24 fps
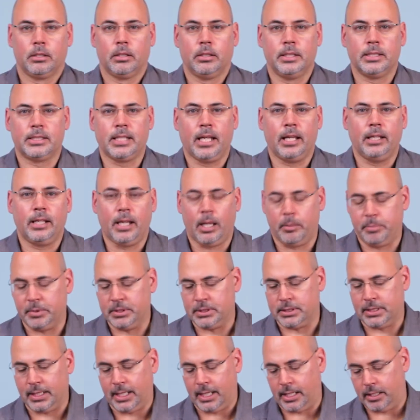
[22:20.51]
This head happens
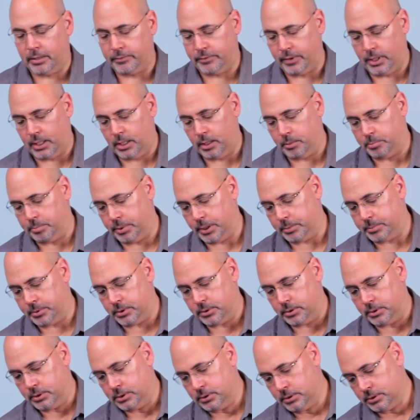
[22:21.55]
to have a
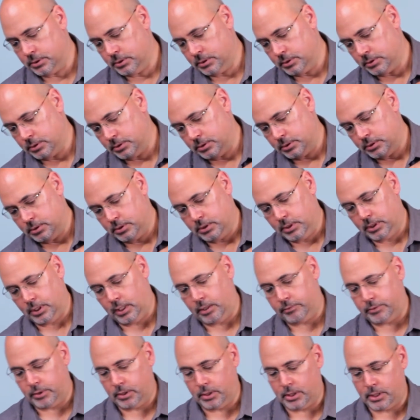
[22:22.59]
bubble
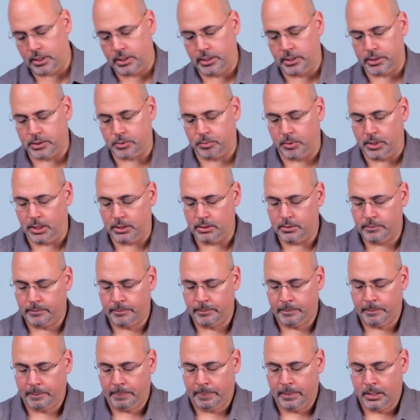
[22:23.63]
level on it as well.
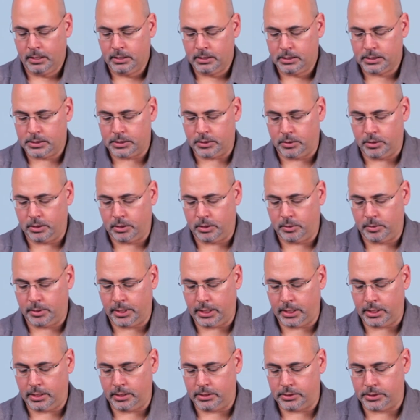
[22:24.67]
So I'll go
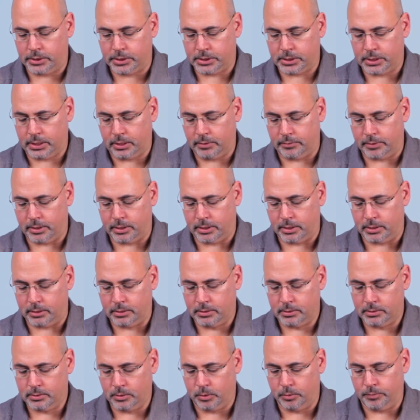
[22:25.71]
ahead and just give it a,
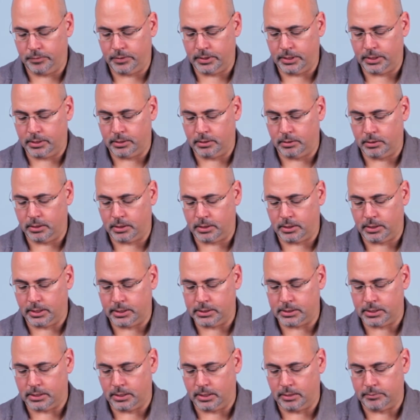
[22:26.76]
hopefully it'll look
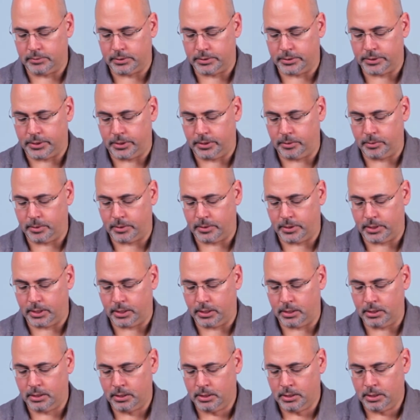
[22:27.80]
nice and level to you out
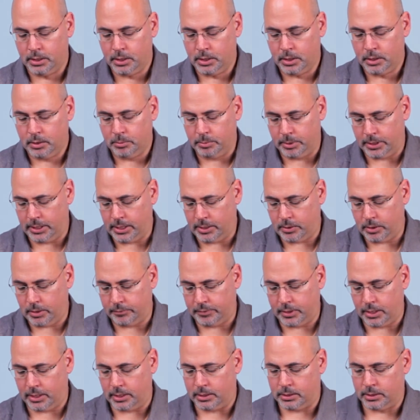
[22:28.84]
there. But now I've
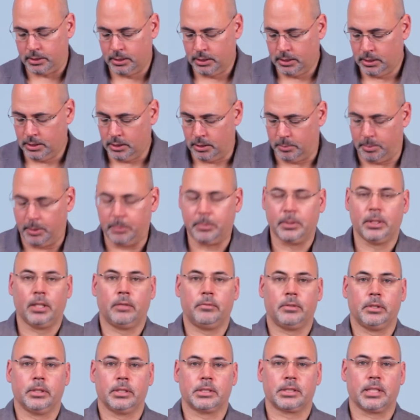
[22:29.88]
got the bubble
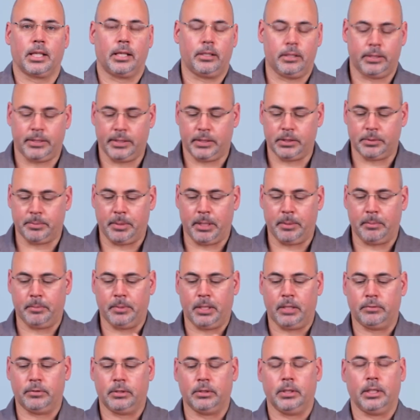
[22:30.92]
level, and the slider tells me I'm
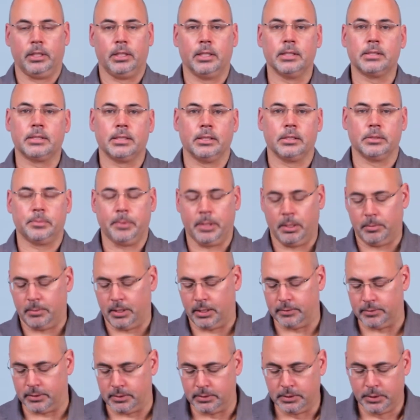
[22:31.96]
level, and this tells me I'm
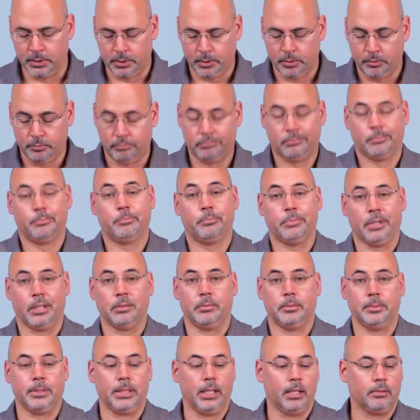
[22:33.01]
level,
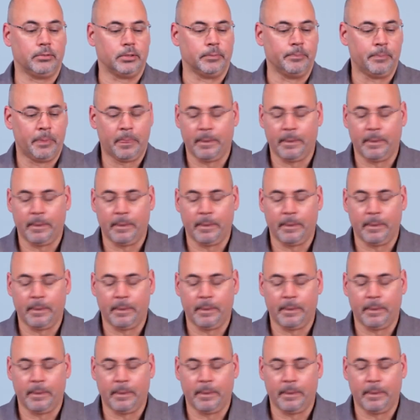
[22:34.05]
probably level.